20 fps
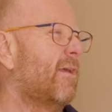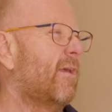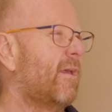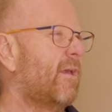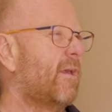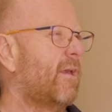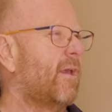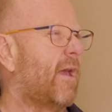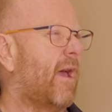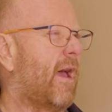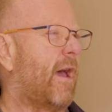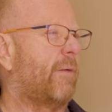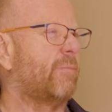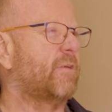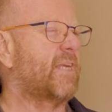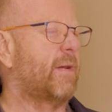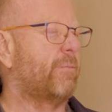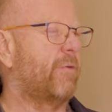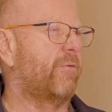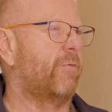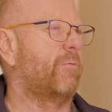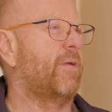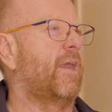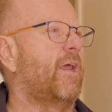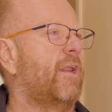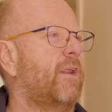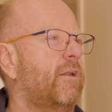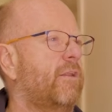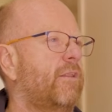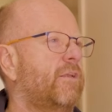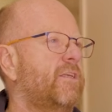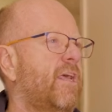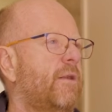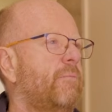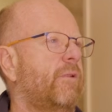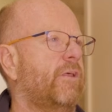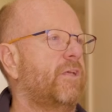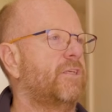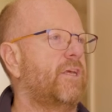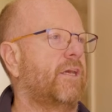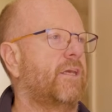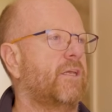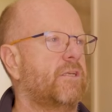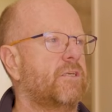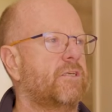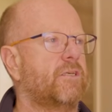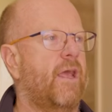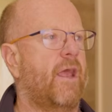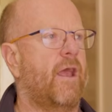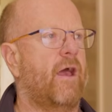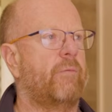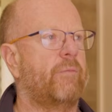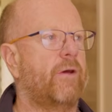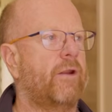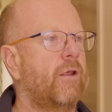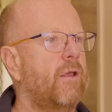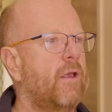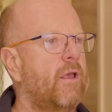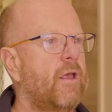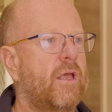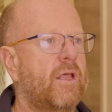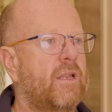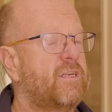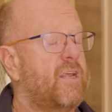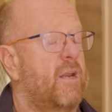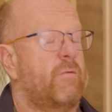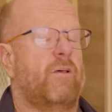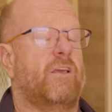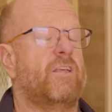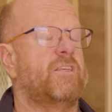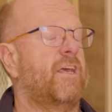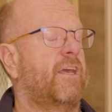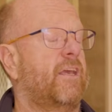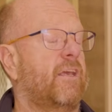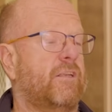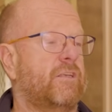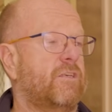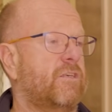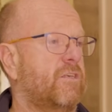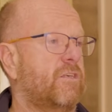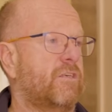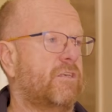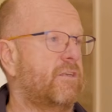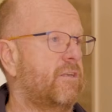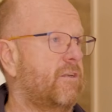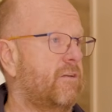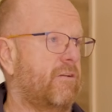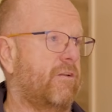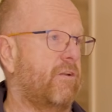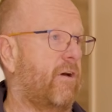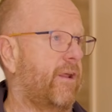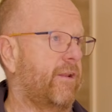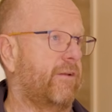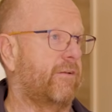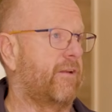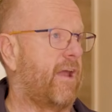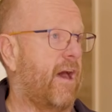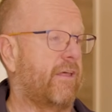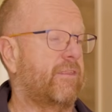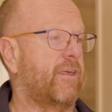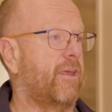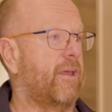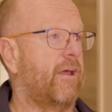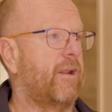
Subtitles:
Yeah. Some of them are getting to the 10 milliseconds now, but 10 milliseconds is like nothing.